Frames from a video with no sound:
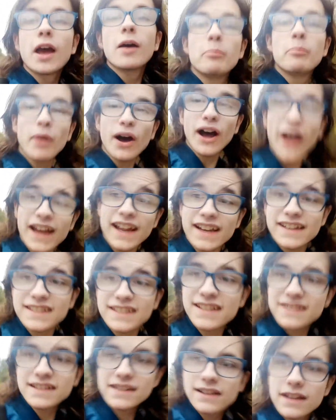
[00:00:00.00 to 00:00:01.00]
But
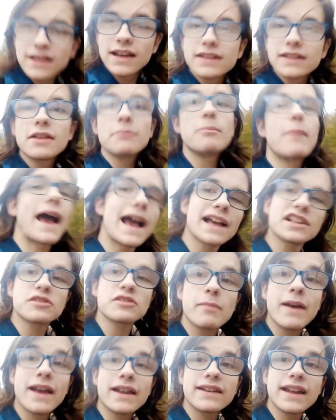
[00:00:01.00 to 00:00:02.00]
the mask
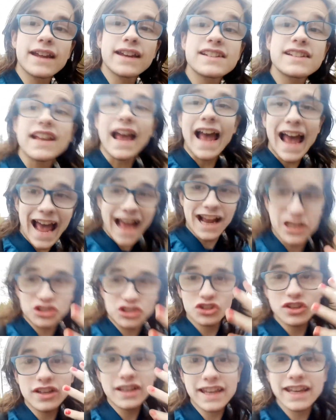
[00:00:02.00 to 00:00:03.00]
mandate is
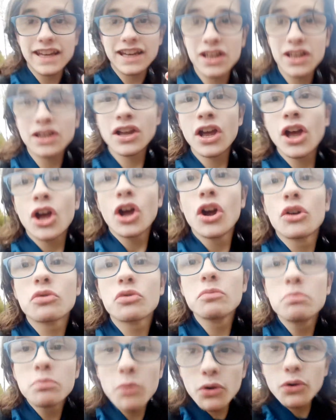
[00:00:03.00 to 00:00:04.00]
actually getting
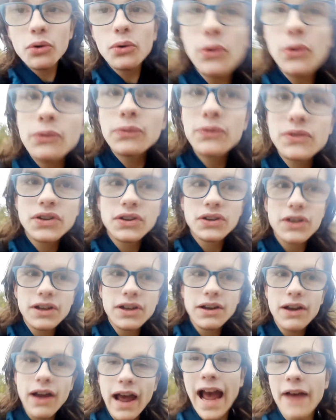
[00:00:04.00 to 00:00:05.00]
removed
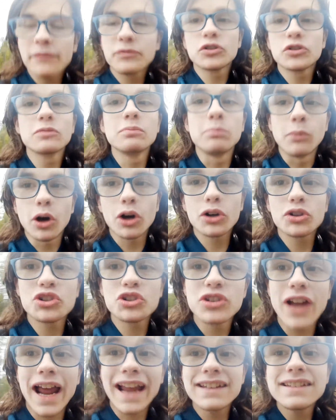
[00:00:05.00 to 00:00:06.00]
after March
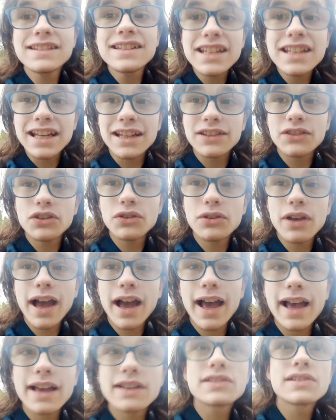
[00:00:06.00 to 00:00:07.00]
19th, you
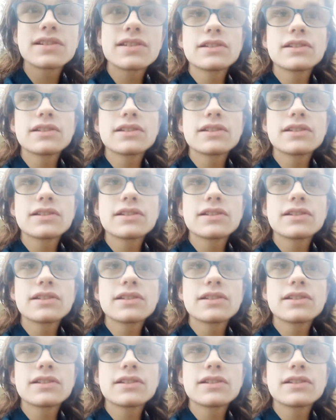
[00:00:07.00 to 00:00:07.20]
guys.